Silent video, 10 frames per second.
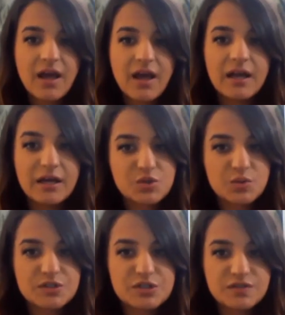and
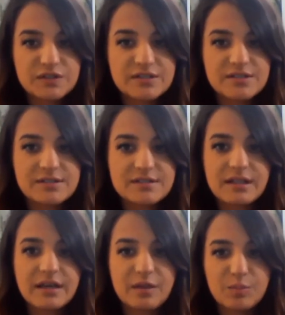actual services
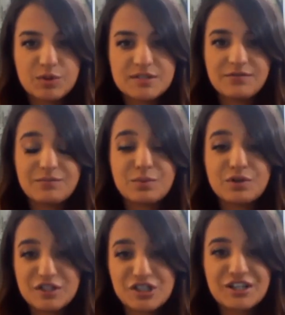like the
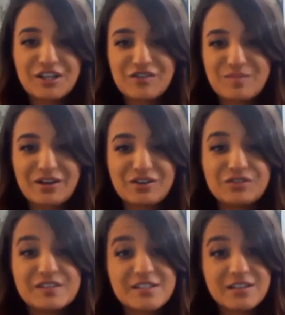provision of medical
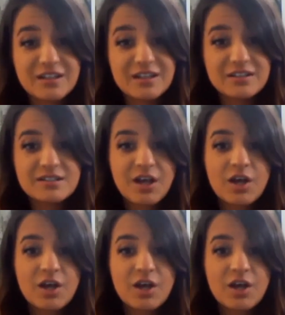facilities,